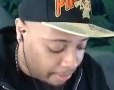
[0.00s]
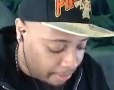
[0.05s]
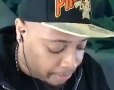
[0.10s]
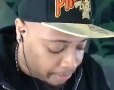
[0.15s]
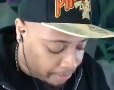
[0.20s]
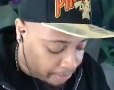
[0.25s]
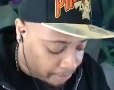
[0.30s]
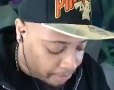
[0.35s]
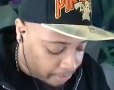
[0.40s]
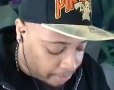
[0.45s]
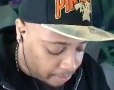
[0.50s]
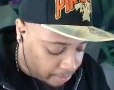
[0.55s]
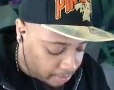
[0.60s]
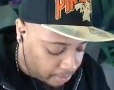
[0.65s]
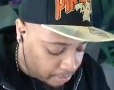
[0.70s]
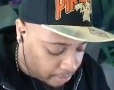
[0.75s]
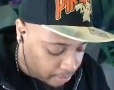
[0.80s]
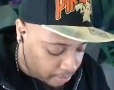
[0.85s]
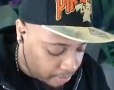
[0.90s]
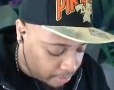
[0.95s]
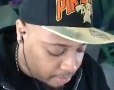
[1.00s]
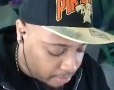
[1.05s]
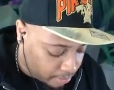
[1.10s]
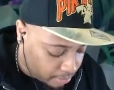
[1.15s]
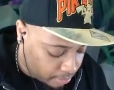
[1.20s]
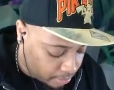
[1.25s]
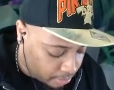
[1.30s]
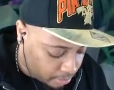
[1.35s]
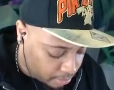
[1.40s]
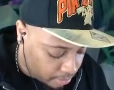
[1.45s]

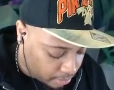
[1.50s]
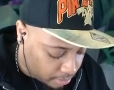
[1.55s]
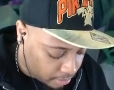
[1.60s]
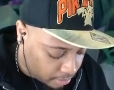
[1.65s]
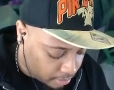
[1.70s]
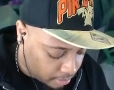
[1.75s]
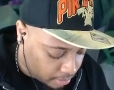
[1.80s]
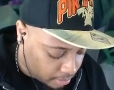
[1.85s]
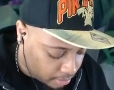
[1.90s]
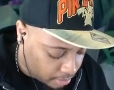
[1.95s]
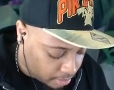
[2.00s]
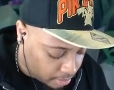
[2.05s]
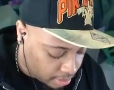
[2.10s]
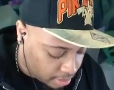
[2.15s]
[no speech]